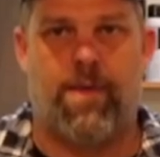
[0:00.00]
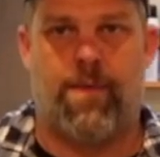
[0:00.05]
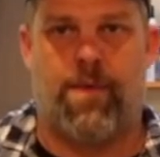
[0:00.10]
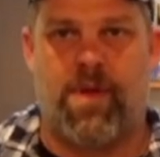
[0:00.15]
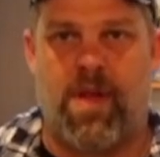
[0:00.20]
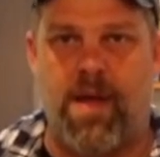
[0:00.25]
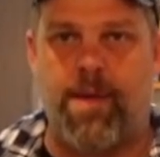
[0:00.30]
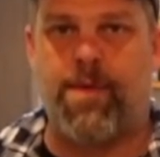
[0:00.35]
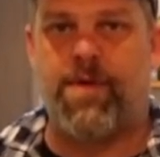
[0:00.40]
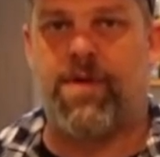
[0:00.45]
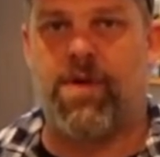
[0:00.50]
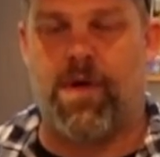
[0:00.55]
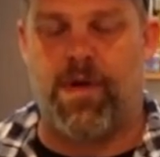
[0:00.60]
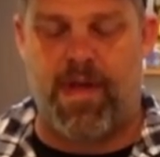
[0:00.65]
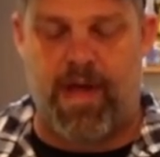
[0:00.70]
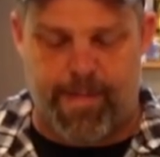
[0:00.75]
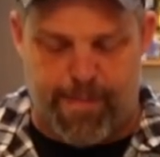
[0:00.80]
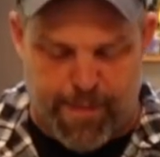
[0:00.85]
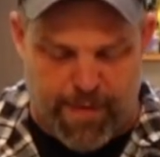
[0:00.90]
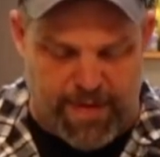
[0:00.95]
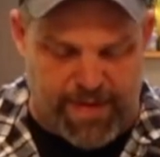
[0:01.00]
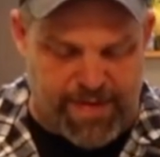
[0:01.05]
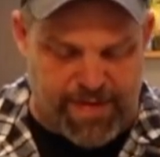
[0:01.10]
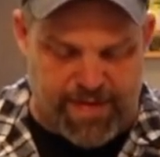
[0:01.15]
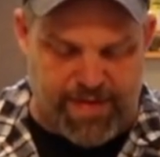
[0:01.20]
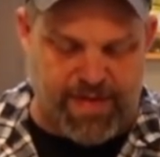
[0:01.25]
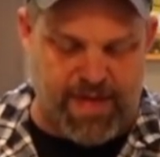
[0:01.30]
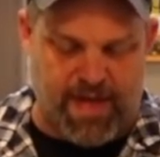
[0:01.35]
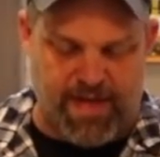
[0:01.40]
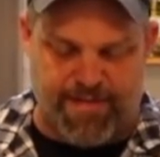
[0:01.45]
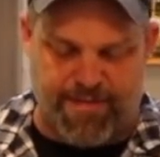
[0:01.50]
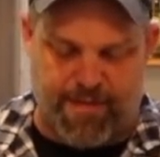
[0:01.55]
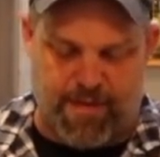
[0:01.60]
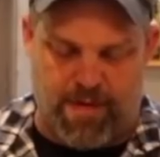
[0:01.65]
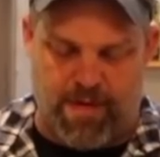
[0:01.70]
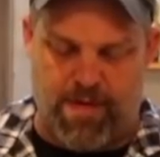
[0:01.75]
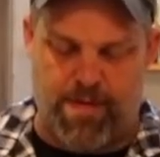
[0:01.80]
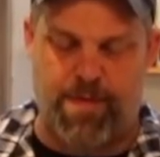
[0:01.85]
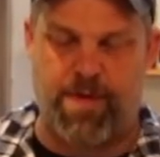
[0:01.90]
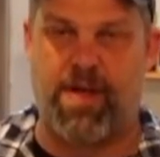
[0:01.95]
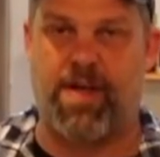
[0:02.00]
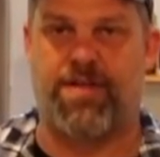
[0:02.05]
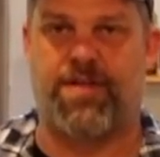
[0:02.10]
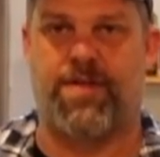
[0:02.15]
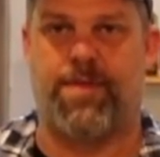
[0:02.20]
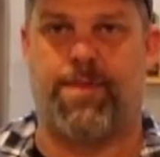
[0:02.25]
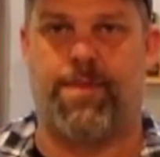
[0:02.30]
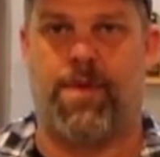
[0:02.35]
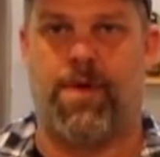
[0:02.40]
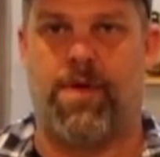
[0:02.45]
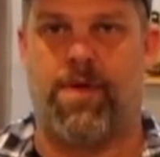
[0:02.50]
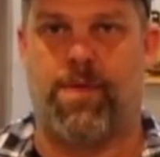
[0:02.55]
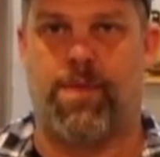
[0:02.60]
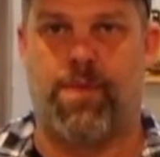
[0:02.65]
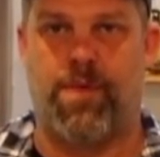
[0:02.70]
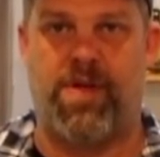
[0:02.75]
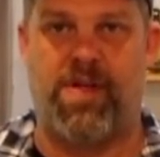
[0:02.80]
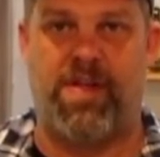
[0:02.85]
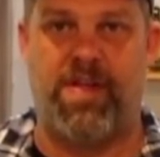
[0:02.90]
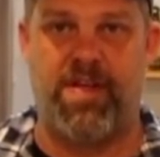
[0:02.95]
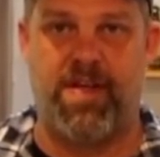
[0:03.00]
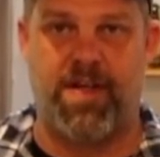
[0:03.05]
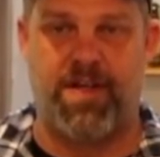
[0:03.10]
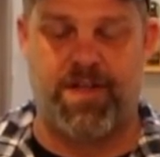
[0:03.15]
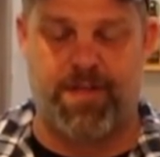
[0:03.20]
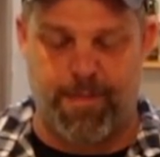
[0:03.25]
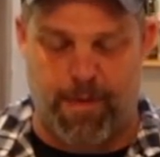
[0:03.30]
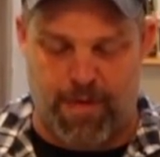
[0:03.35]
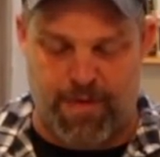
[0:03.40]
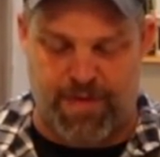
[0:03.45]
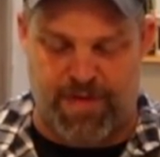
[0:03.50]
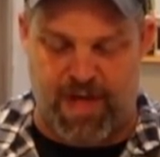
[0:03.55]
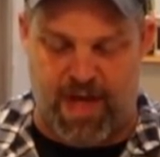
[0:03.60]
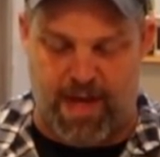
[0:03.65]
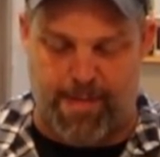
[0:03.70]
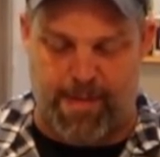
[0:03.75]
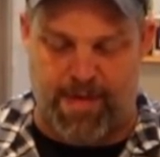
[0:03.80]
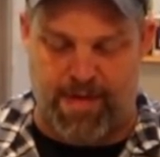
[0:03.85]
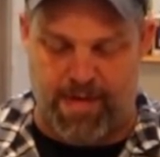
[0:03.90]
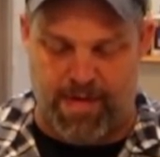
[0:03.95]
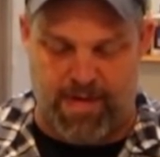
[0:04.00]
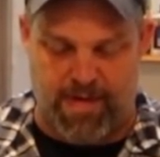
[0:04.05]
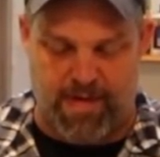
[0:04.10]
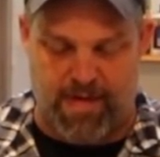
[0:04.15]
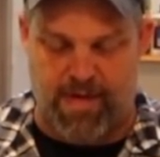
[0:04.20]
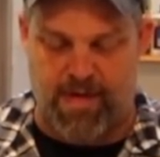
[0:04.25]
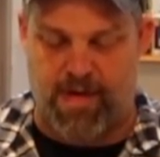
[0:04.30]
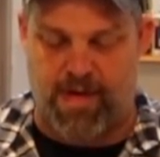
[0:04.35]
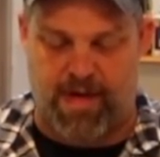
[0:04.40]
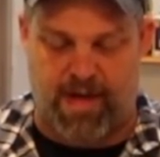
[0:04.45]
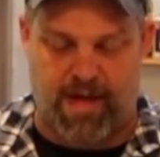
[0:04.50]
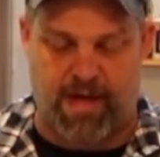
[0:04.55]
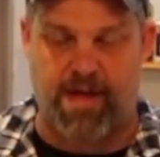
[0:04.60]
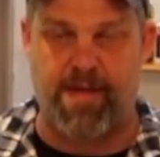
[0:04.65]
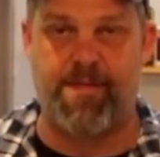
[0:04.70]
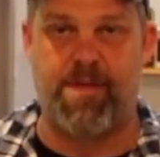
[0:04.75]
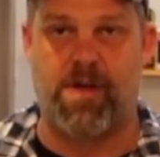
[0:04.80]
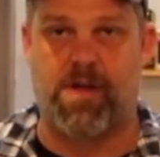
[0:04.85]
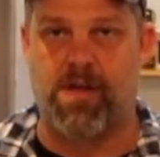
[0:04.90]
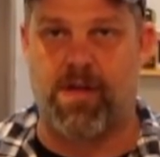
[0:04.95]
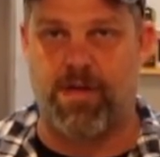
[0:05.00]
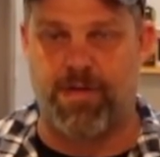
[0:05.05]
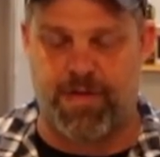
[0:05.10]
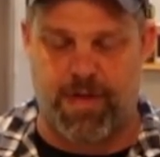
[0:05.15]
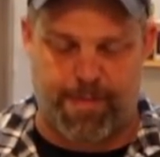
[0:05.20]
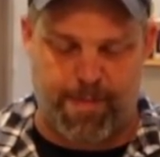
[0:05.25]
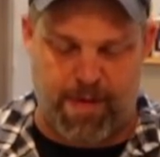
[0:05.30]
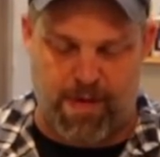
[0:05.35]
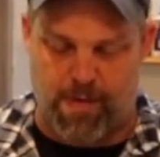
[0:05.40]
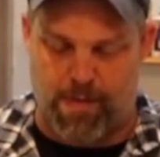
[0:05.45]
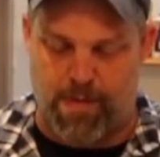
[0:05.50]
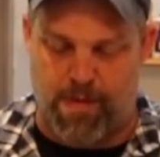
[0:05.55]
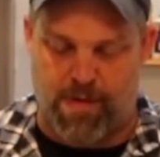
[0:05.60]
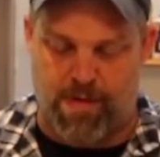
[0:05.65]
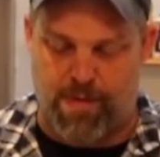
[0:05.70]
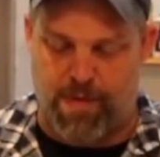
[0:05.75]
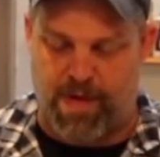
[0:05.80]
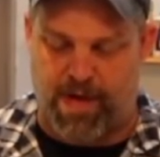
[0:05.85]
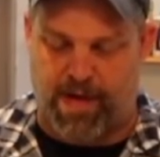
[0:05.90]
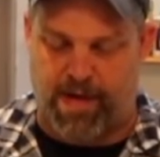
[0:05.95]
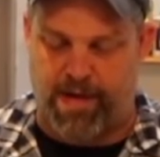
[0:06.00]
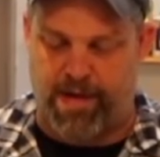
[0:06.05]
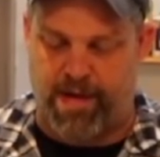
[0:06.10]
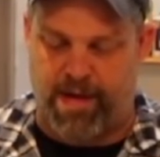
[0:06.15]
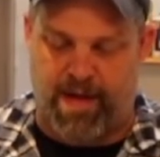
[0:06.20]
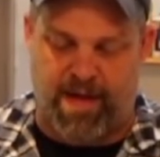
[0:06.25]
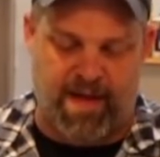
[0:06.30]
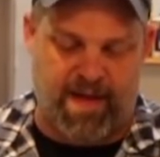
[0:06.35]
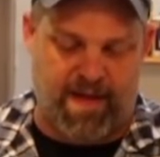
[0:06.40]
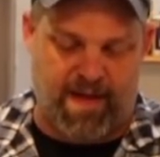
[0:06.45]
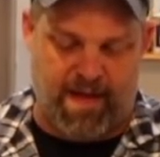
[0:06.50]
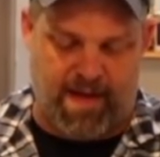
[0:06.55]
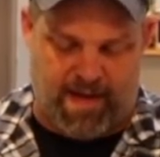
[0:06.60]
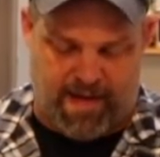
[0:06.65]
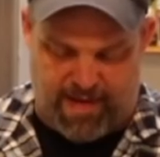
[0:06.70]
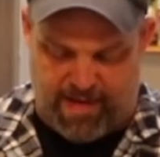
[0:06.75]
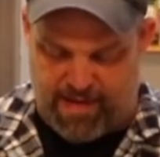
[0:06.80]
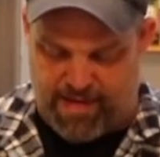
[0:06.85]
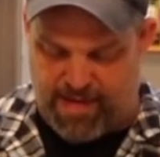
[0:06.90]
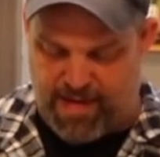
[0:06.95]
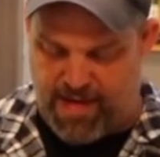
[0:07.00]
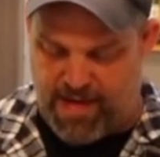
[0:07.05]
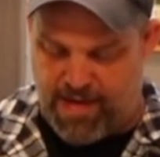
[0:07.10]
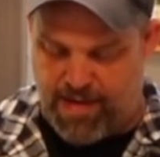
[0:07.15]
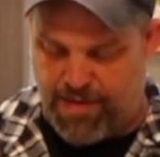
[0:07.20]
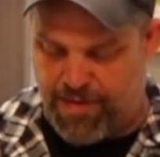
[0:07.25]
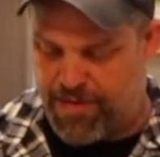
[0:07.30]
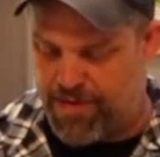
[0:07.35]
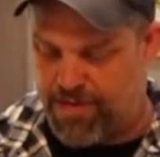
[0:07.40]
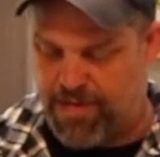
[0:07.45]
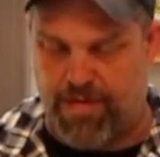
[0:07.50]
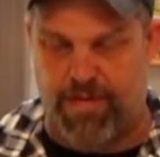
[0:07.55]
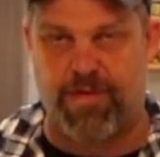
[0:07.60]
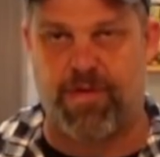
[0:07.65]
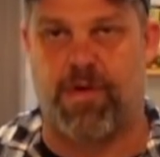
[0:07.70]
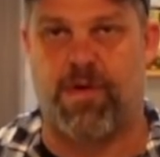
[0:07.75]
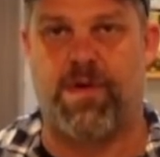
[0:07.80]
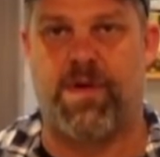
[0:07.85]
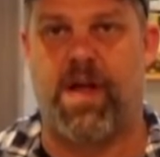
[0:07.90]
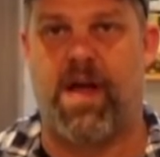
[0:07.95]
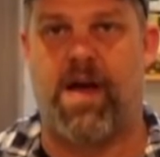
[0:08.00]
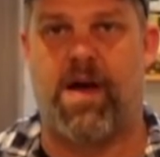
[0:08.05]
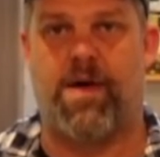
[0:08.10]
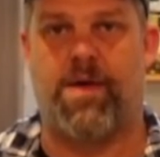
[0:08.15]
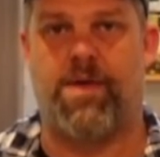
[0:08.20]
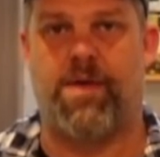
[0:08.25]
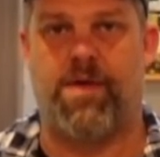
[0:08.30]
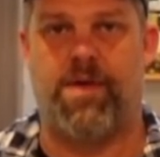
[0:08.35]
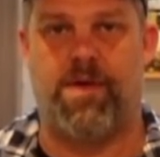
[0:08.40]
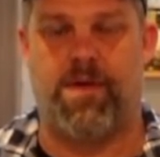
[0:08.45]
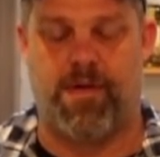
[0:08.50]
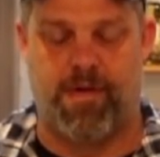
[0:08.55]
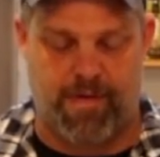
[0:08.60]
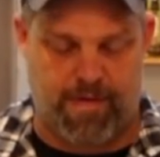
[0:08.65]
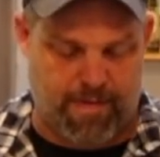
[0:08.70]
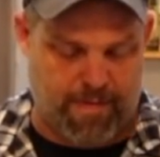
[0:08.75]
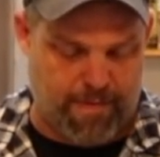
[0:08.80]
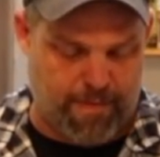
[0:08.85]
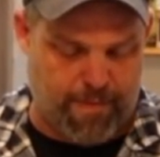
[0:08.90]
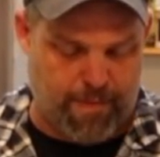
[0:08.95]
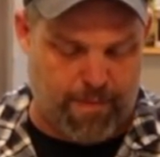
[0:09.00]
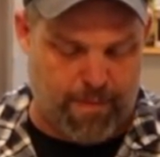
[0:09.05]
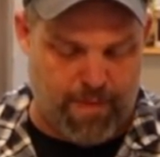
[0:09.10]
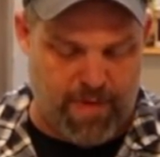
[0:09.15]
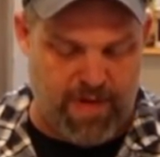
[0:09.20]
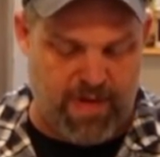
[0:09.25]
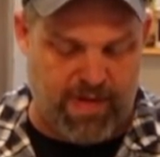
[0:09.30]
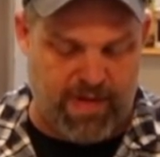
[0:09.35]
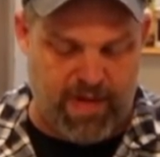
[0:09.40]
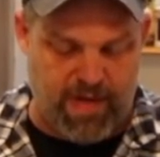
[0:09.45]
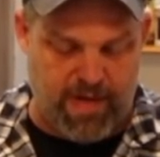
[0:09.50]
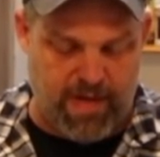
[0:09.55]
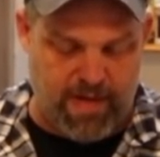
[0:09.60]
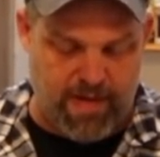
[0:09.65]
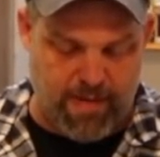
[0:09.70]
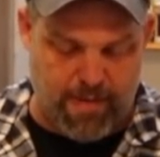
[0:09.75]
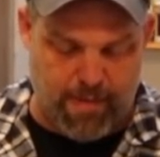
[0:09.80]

Well, I would call that pretty successful. We got some really nice smoked salmon. Uh, give you a close up here real quick. These turned out really,